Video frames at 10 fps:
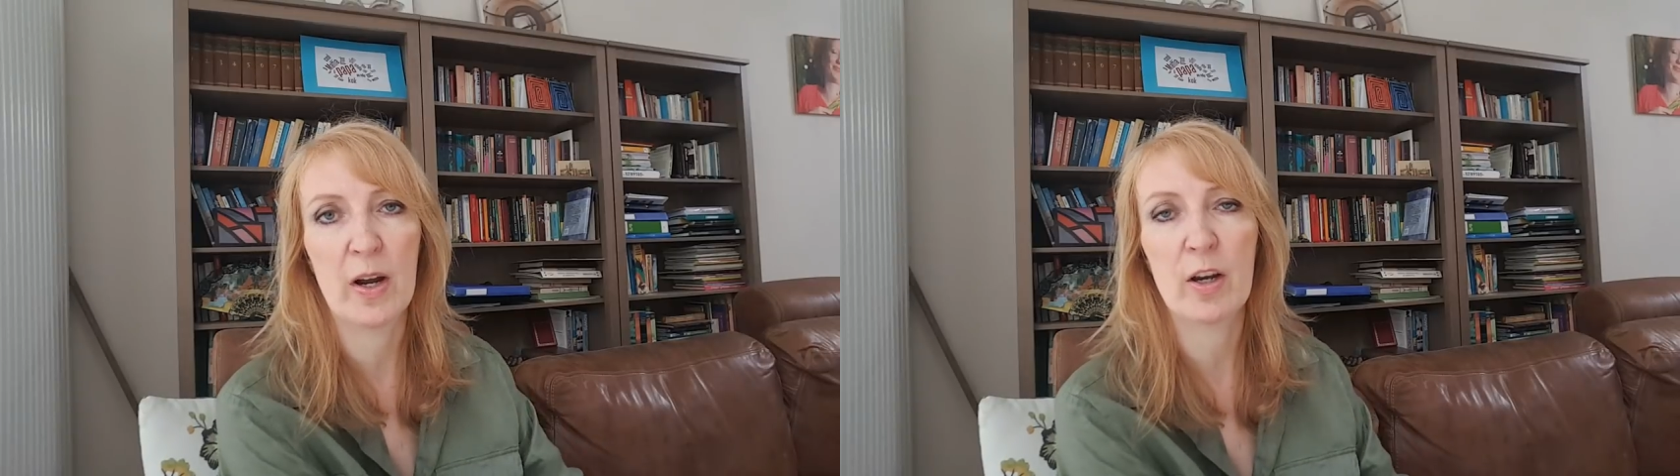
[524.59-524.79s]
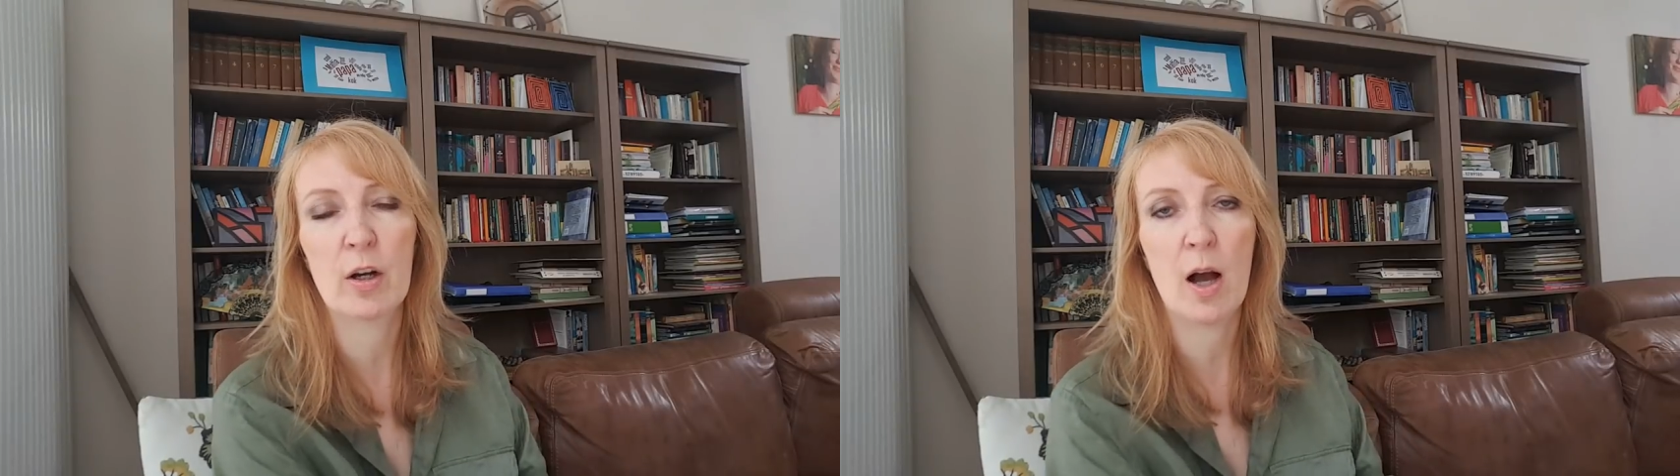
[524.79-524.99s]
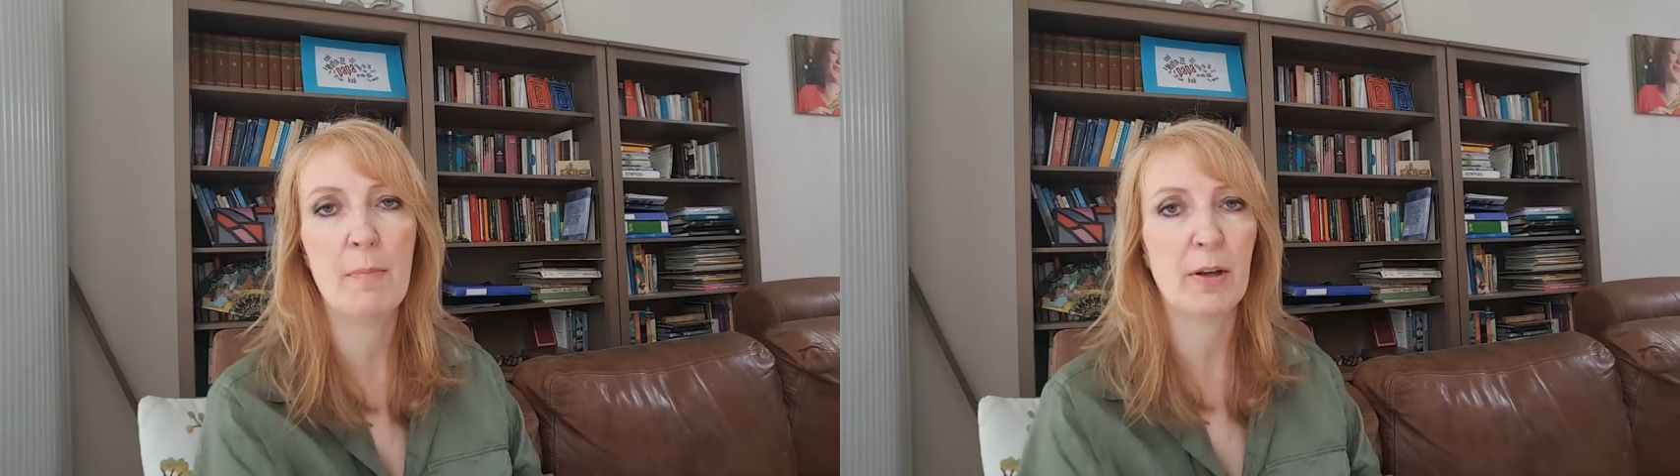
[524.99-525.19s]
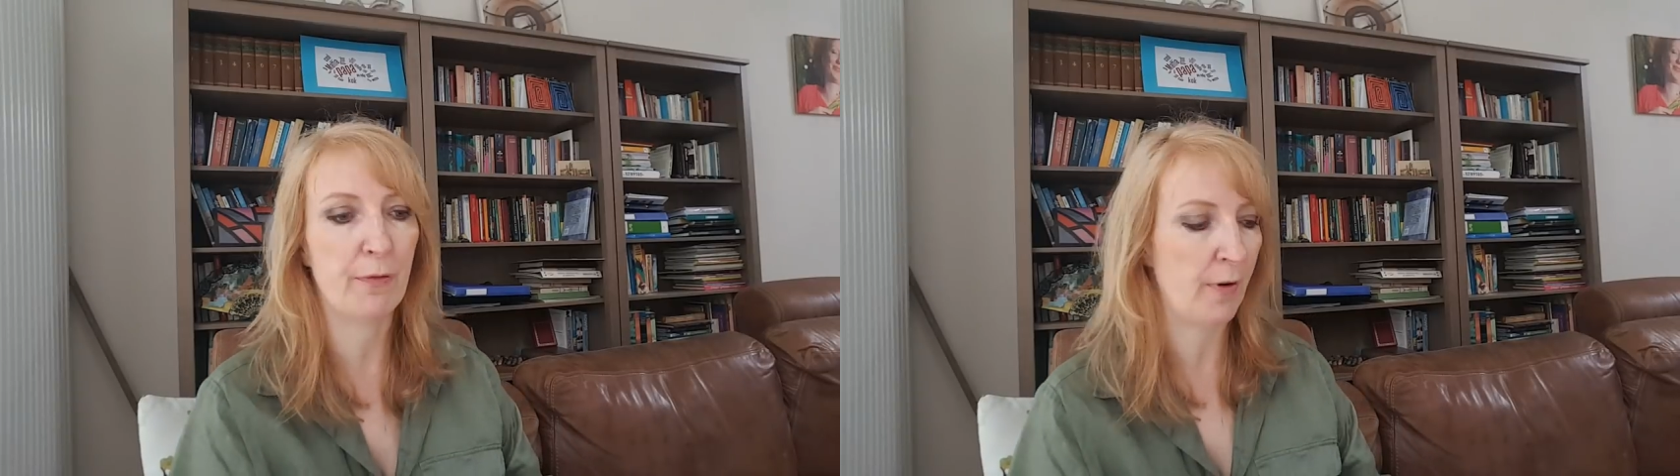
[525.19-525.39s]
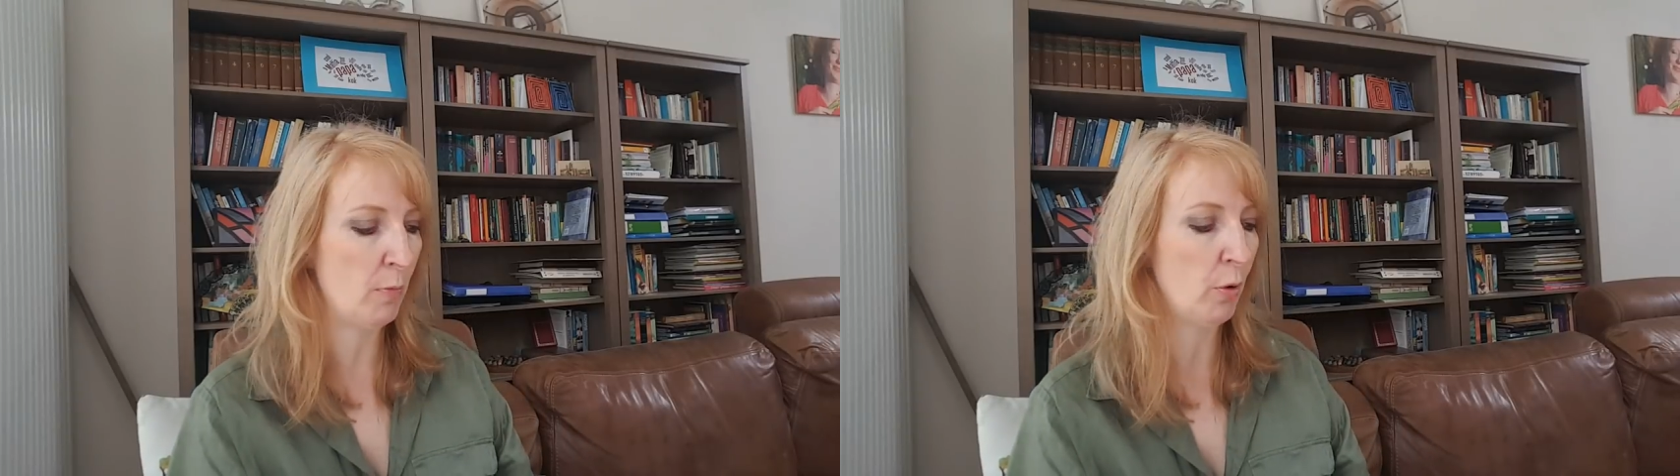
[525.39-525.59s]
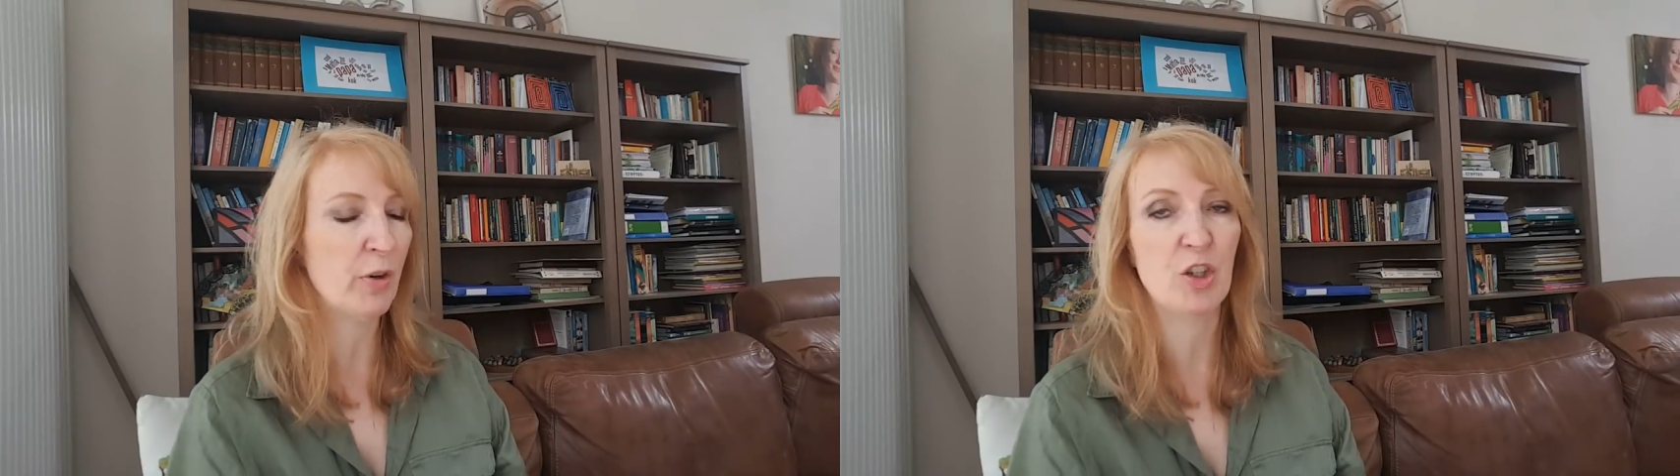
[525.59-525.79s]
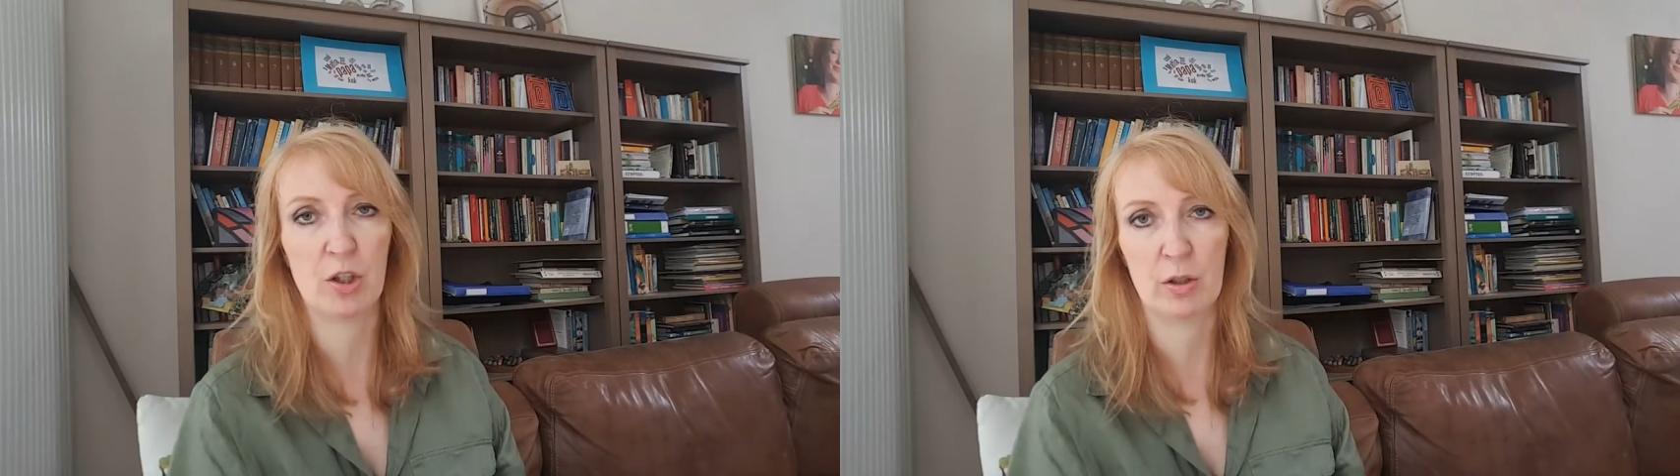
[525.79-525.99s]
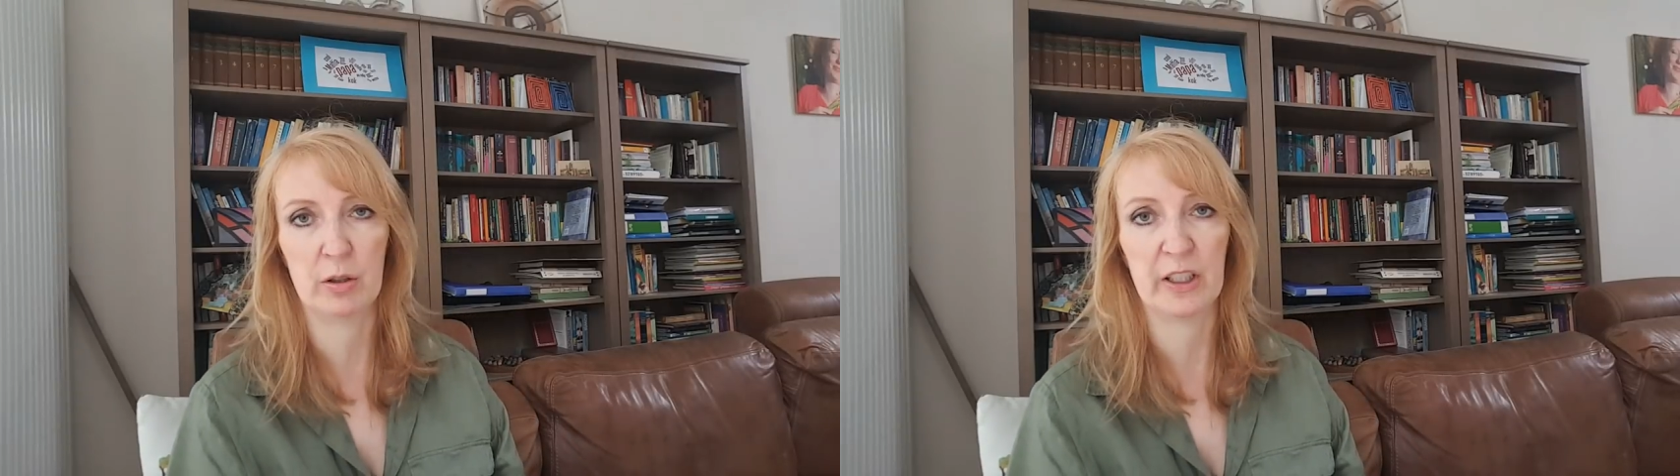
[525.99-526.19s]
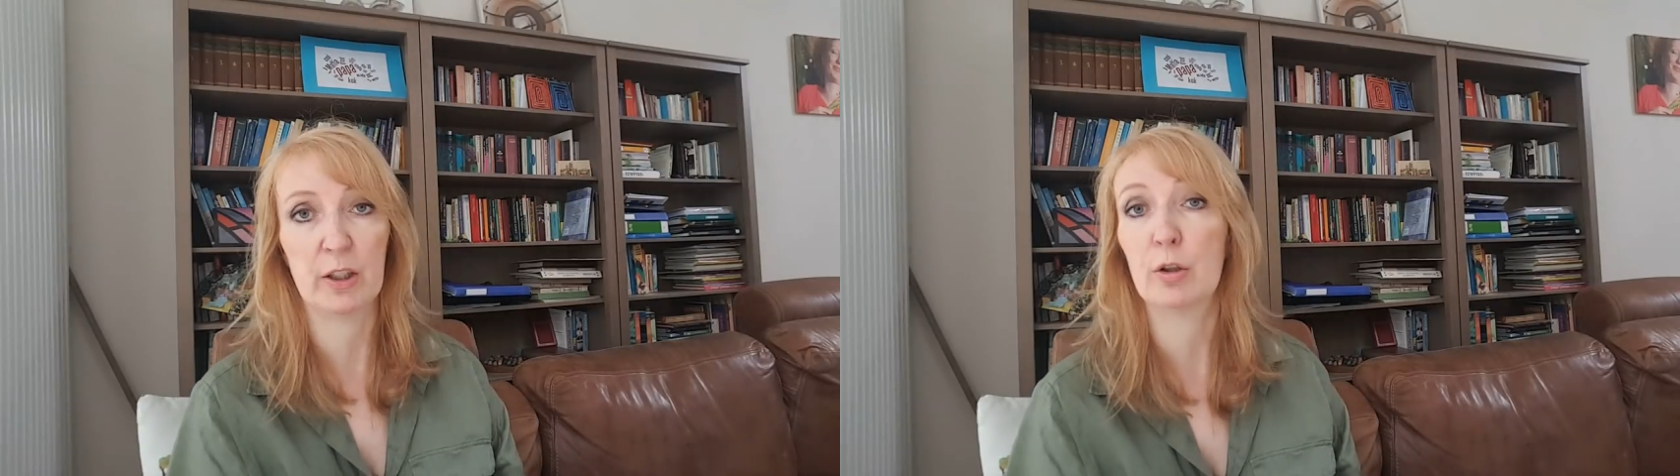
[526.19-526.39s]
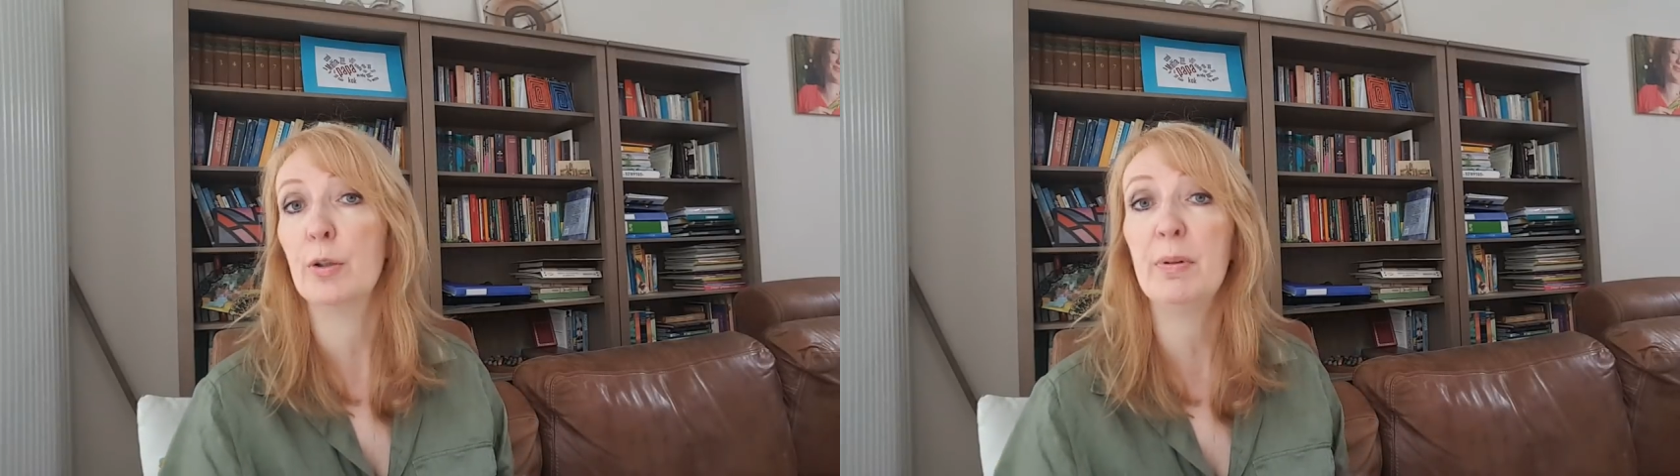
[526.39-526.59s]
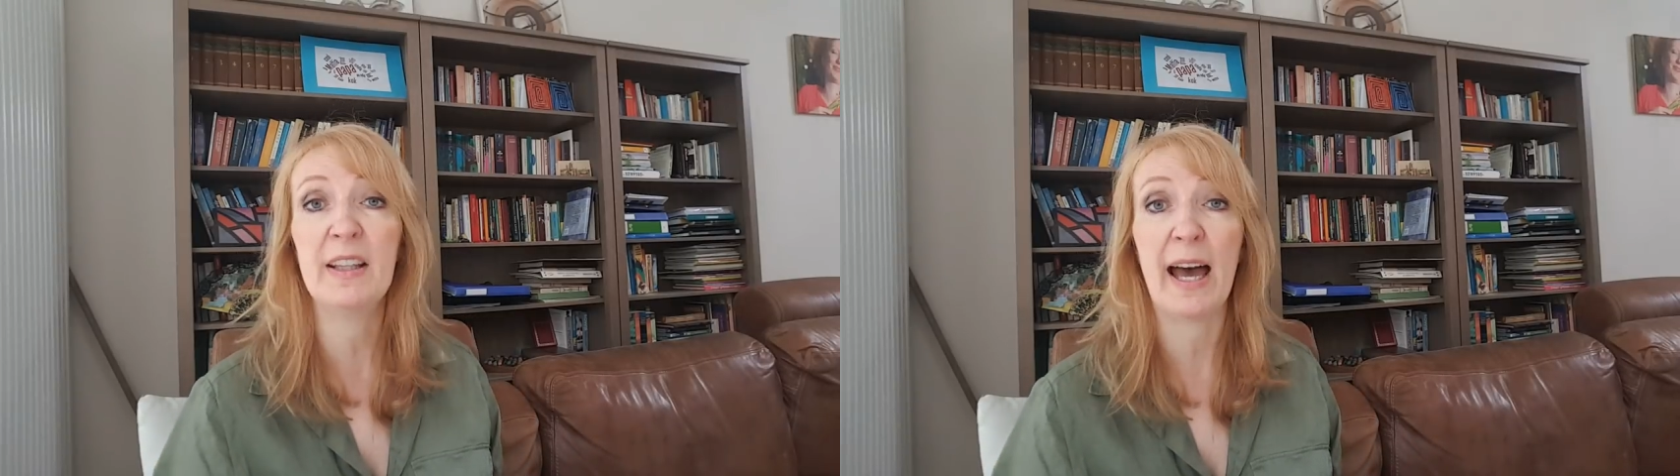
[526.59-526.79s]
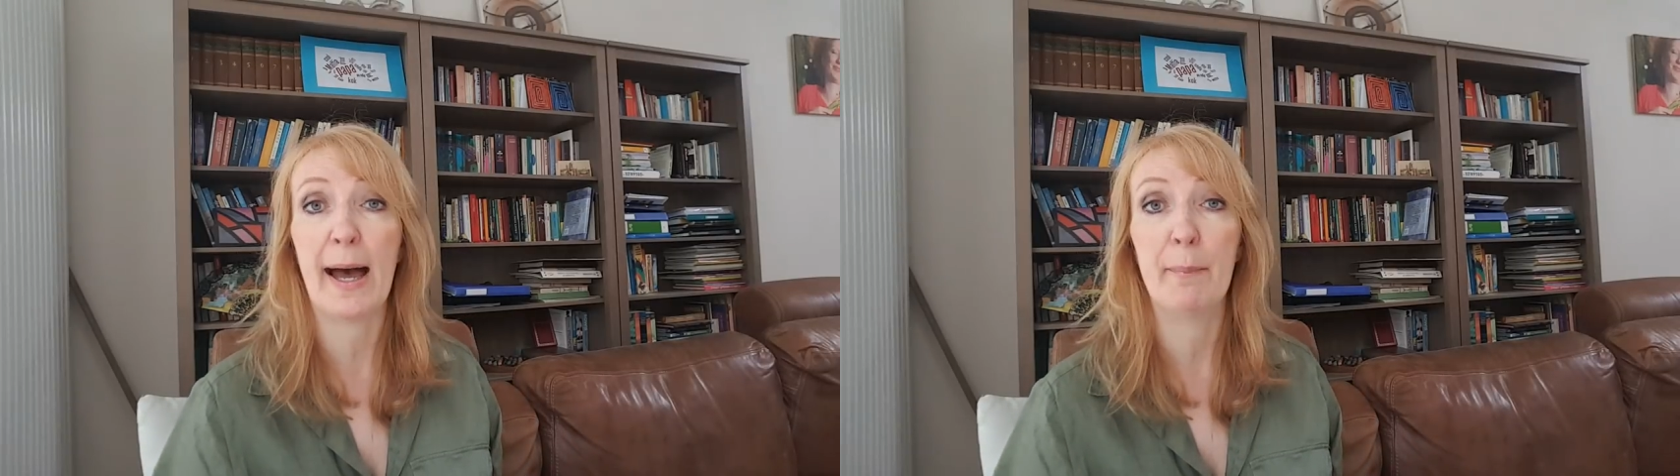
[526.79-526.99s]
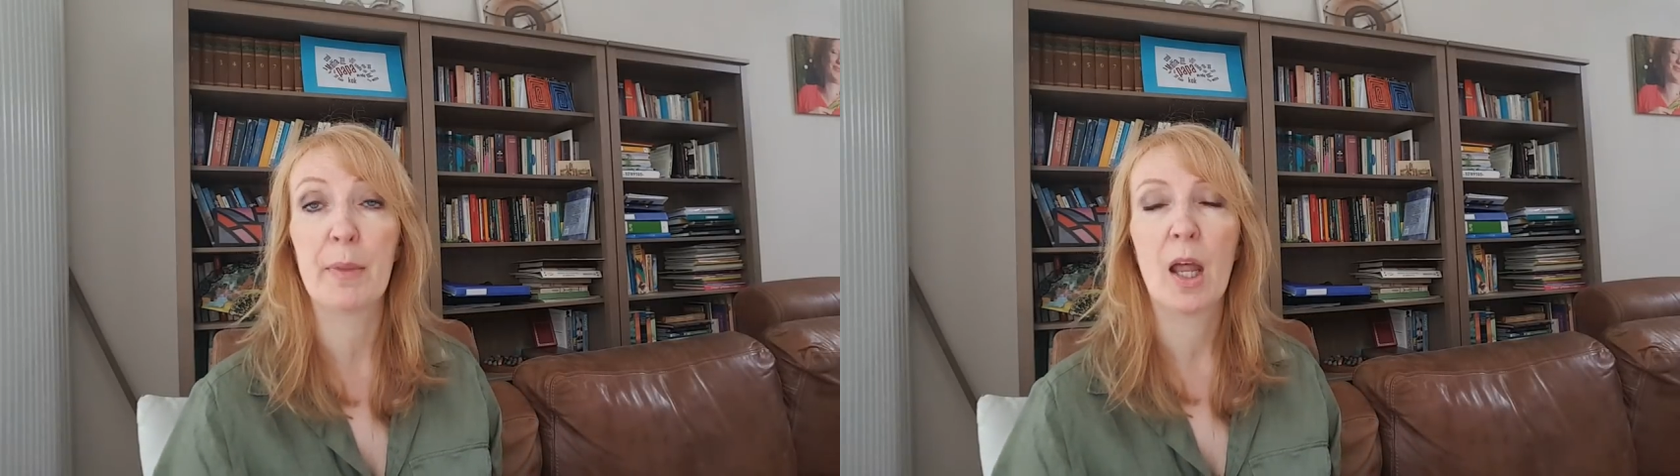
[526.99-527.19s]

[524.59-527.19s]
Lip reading: where you're coming from originally. Could be that.